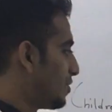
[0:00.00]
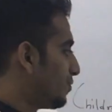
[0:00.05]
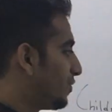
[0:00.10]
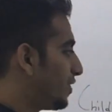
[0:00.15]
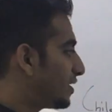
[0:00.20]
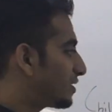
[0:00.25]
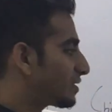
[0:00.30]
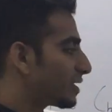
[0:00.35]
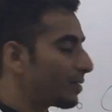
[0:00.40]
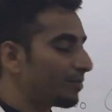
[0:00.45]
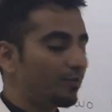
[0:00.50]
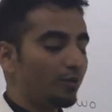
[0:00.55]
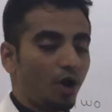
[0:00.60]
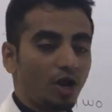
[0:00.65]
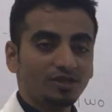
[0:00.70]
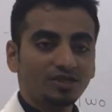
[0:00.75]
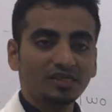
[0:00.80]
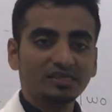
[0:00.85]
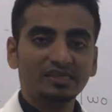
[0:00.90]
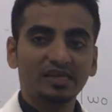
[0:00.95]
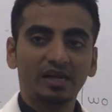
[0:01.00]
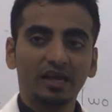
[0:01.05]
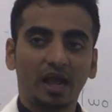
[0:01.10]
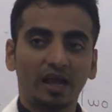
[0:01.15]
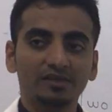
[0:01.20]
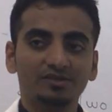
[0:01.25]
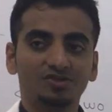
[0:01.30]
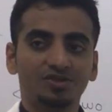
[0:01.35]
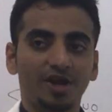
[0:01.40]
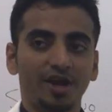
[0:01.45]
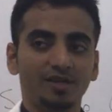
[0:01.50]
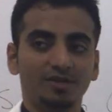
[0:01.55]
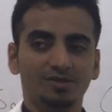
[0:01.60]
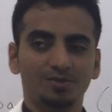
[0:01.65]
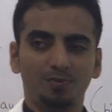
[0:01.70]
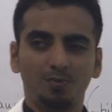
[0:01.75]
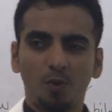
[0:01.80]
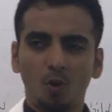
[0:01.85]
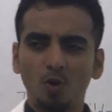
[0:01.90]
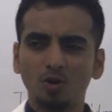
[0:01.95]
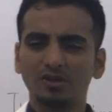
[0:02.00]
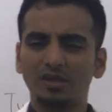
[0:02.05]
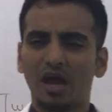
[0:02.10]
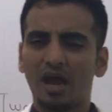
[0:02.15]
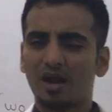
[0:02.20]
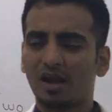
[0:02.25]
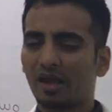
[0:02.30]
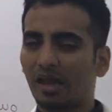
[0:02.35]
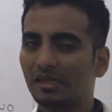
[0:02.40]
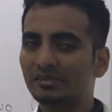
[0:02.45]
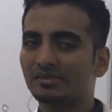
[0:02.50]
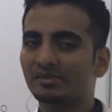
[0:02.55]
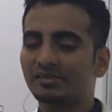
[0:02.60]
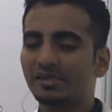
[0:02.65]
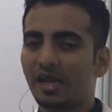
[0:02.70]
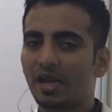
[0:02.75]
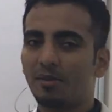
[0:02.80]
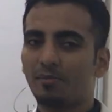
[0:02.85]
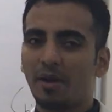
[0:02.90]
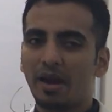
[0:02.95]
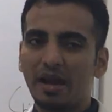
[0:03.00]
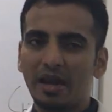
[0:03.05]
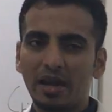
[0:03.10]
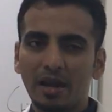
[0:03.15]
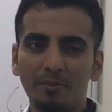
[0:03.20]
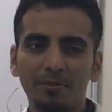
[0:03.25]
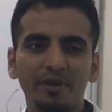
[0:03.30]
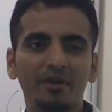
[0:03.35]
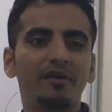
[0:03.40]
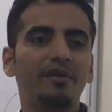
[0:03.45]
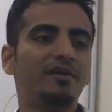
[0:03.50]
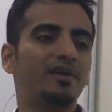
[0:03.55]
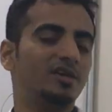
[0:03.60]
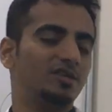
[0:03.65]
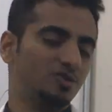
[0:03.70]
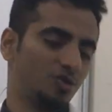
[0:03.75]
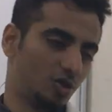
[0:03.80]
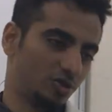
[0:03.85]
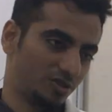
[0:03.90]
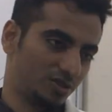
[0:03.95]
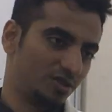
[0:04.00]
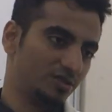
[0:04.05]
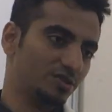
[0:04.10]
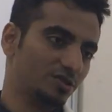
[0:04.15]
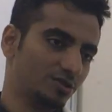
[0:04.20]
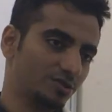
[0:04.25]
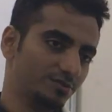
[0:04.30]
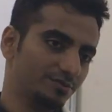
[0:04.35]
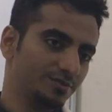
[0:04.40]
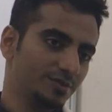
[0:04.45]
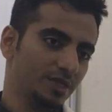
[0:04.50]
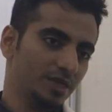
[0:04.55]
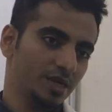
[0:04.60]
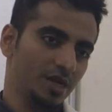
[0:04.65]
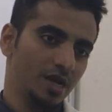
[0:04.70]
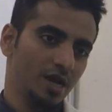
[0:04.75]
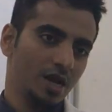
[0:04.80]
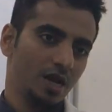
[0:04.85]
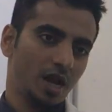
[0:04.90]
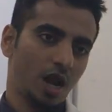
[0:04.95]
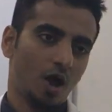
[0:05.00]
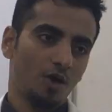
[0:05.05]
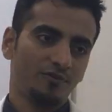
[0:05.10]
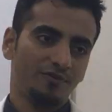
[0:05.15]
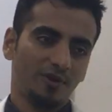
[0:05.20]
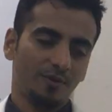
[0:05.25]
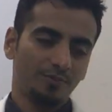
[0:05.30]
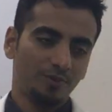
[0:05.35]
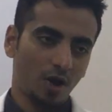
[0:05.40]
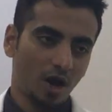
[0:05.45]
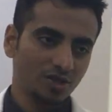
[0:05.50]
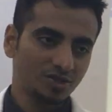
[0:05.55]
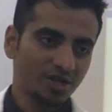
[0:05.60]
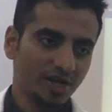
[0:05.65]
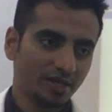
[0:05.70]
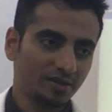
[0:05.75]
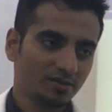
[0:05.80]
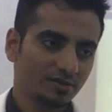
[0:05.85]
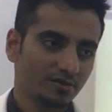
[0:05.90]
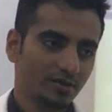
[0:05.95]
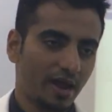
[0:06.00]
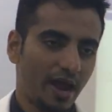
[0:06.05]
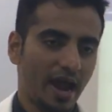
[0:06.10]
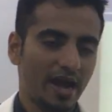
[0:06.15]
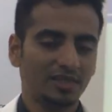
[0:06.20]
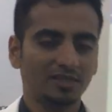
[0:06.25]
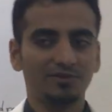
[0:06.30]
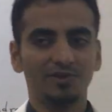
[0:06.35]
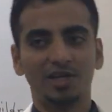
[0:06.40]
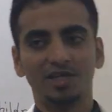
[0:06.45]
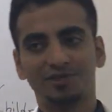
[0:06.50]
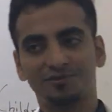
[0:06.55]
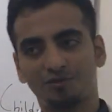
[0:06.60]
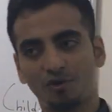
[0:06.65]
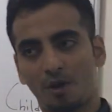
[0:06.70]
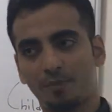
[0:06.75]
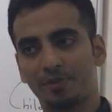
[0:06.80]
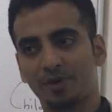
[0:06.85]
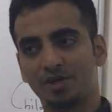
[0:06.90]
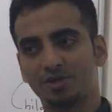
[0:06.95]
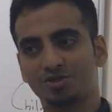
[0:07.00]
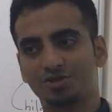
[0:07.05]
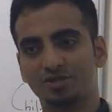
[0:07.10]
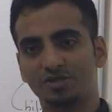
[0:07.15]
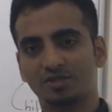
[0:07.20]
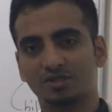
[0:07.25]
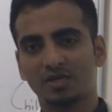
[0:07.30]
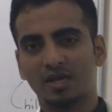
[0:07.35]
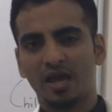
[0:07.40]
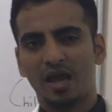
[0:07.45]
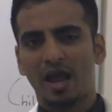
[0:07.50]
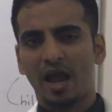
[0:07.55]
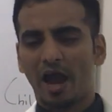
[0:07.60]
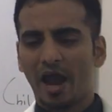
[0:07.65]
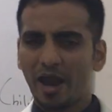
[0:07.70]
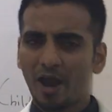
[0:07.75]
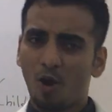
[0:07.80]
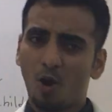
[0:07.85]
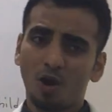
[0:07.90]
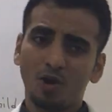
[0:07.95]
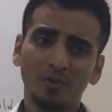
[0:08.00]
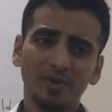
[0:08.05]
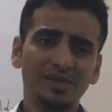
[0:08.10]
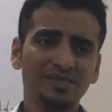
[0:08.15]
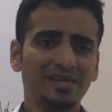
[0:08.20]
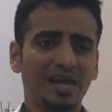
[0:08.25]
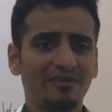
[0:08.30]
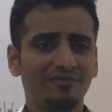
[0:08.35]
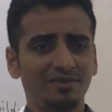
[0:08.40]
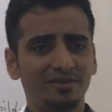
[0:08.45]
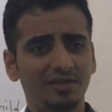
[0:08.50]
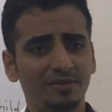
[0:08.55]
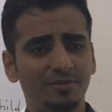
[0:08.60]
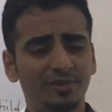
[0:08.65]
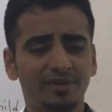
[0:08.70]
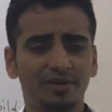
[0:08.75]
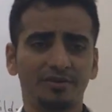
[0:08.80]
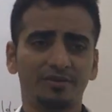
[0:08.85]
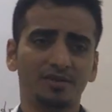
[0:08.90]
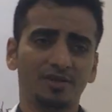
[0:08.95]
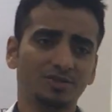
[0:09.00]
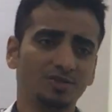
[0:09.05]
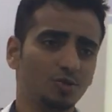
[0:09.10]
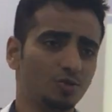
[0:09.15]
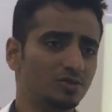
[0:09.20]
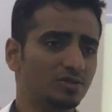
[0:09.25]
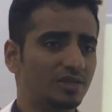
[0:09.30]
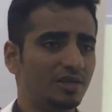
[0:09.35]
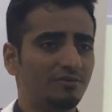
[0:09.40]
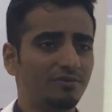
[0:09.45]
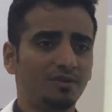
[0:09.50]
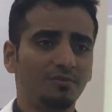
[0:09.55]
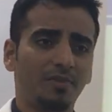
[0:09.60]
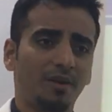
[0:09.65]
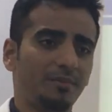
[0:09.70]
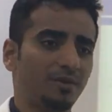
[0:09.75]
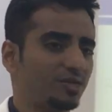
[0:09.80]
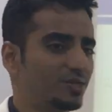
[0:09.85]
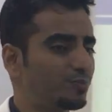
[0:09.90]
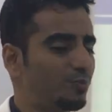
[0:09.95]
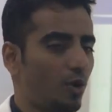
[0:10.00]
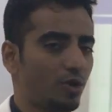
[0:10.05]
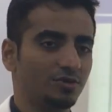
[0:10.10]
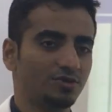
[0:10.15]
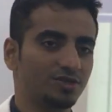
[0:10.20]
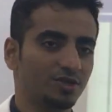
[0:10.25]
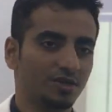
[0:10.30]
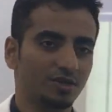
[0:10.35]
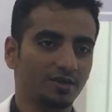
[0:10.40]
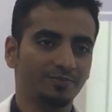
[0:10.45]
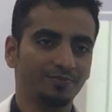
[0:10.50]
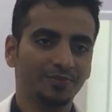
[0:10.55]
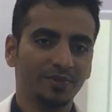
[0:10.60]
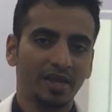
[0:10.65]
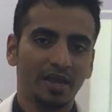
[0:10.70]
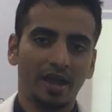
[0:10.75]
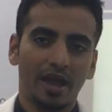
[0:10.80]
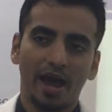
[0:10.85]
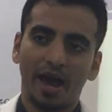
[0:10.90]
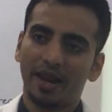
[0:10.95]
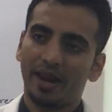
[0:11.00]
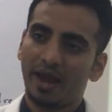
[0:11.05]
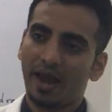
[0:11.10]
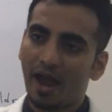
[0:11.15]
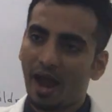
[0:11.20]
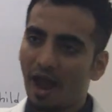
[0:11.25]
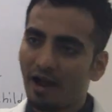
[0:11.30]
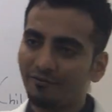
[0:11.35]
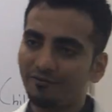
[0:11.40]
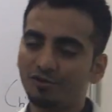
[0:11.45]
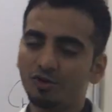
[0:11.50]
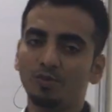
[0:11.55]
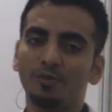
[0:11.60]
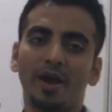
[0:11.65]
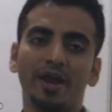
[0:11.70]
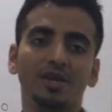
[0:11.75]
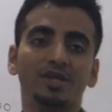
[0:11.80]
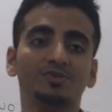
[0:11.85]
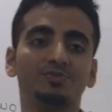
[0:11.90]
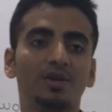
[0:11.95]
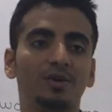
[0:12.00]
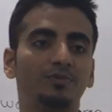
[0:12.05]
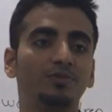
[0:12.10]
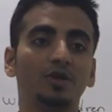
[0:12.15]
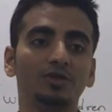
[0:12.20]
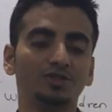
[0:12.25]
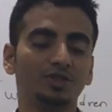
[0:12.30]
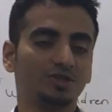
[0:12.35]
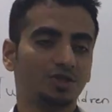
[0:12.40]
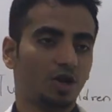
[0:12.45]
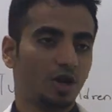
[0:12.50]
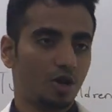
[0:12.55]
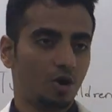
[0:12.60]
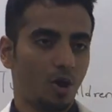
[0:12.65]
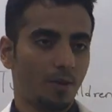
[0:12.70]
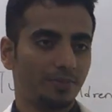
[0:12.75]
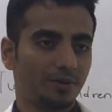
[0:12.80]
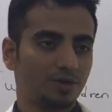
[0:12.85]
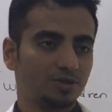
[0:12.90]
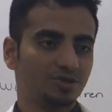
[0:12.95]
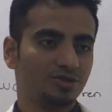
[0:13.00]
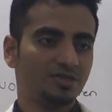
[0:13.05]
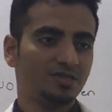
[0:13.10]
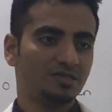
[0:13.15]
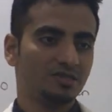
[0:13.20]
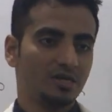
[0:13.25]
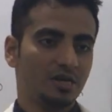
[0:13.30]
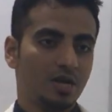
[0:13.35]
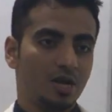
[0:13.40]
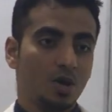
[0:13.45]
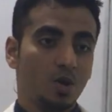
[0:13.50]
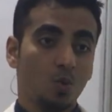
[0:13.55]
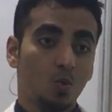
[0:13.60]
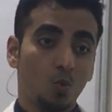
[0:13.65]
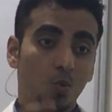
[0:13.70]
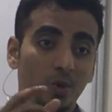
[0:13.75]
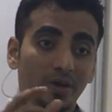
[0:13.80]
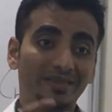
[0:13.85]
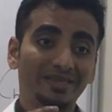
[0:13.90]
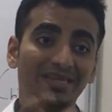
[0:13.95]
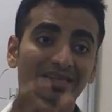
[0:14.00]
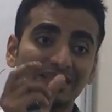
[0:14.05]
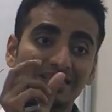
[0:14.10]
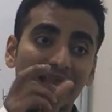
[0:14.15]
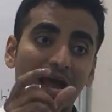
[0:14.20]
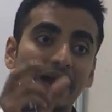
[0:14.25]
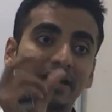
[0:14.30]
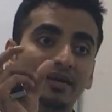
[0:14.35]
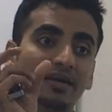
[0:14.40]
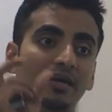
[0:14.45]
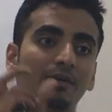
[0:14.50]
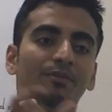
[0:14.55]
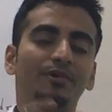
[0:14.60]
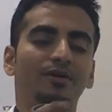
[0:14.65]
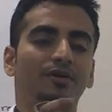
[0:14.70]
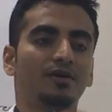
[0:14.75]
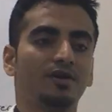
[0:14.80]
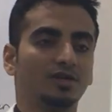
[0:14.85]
we say projects and constraints both are constrained by limited resources. Now for project as well as for operations, I always have a limited resource given by my sponsor, and I have to manage my project or an operations within that limited